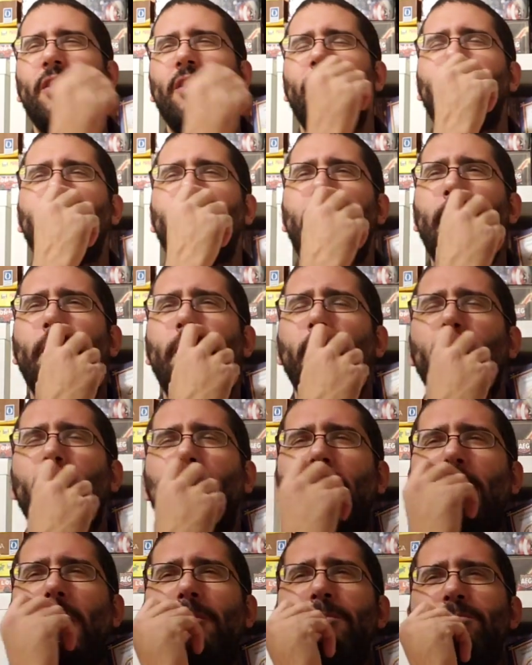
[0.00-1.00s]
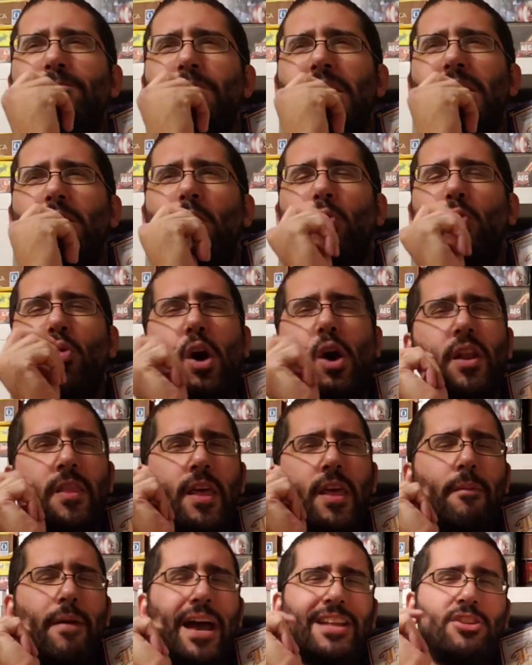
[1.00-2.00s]
The, the one of
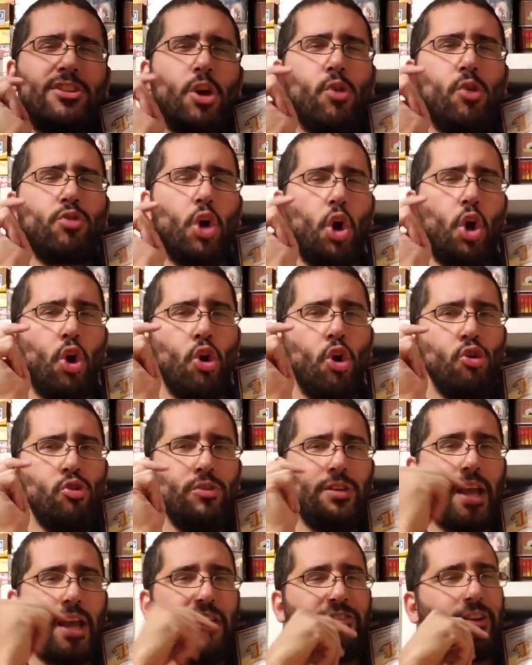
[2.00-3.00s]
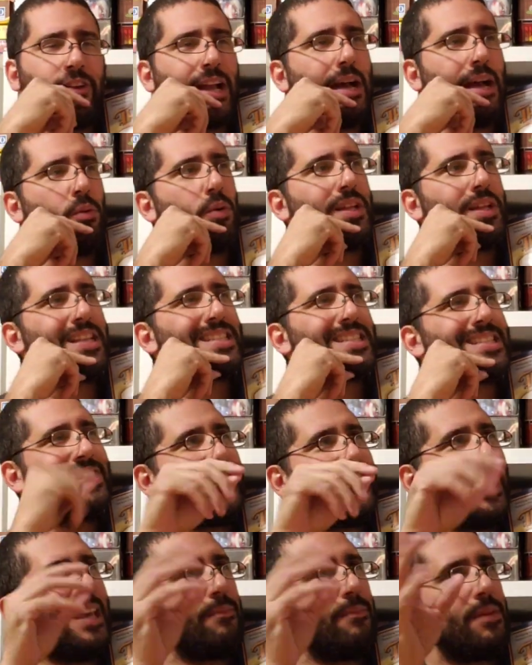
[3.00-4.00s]
them I don't own. I forgot what its
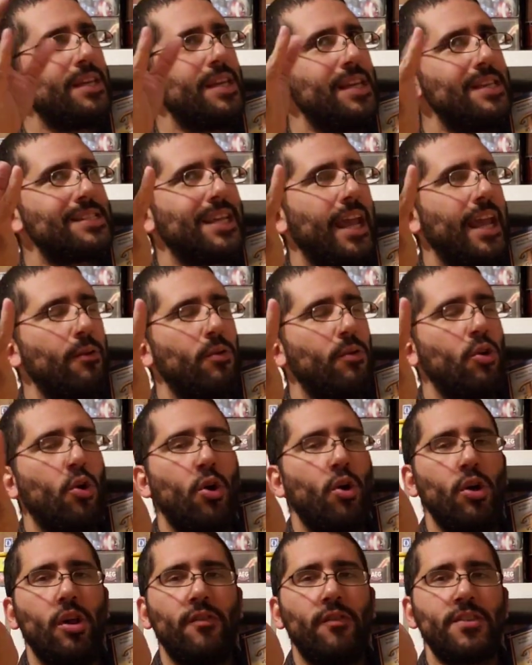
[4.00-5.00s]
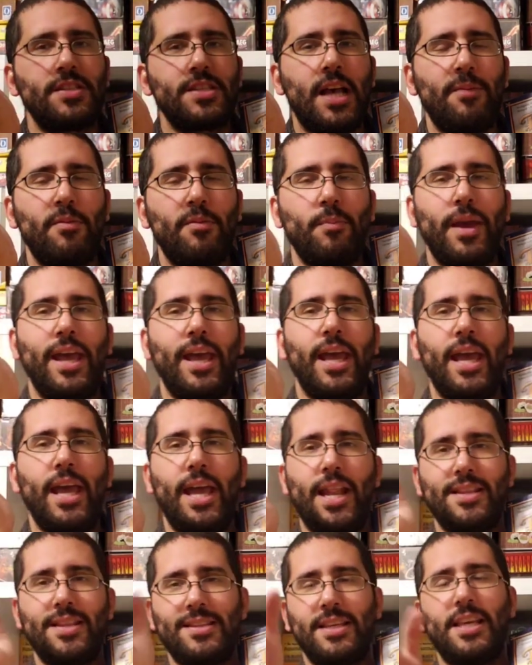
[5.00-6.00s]
name is. Can't recall off the top of my
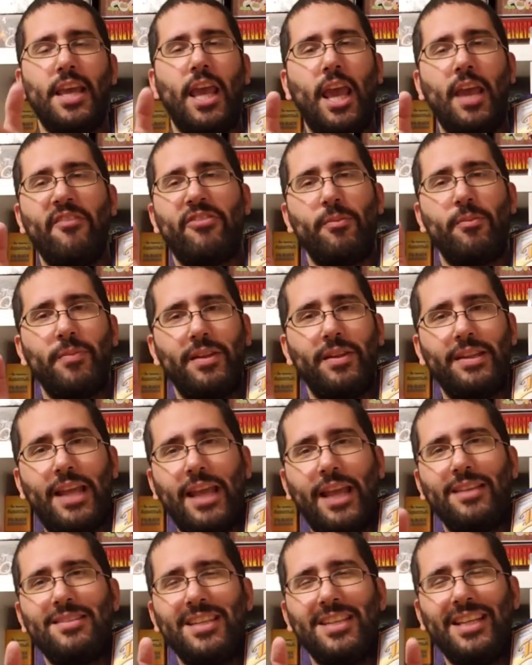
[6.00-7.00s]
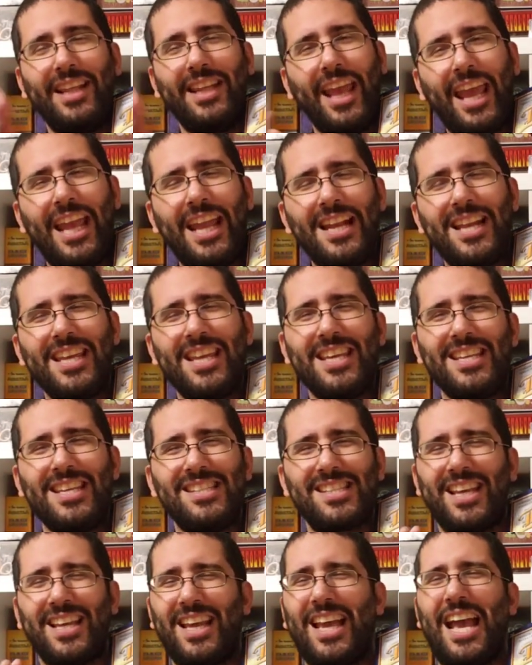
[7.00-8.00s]
head. It's a game from the
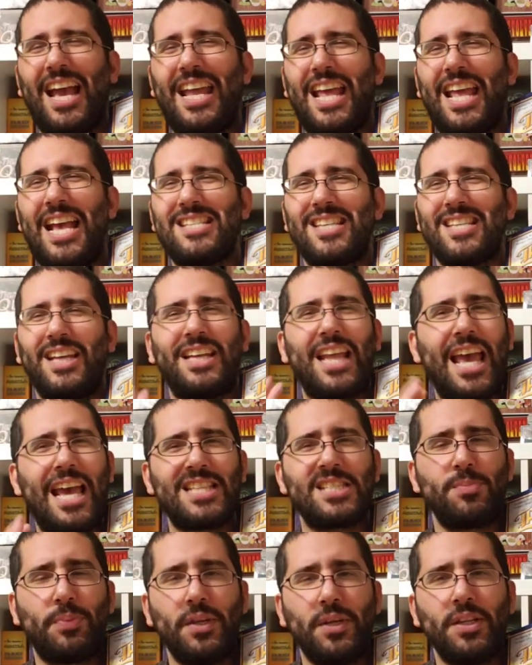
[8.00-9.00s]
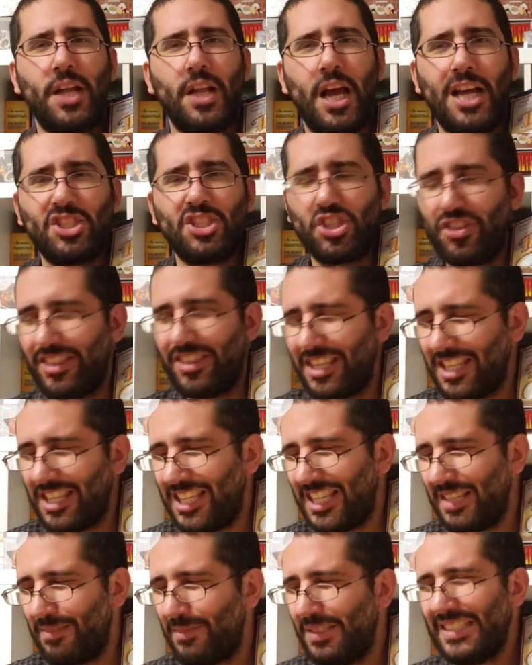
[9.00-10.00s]
1980s. It kind of has like an espionage
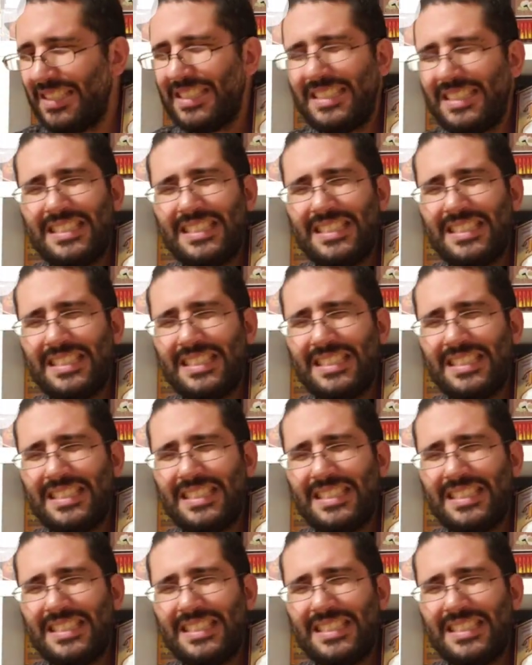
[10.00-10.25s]
theme.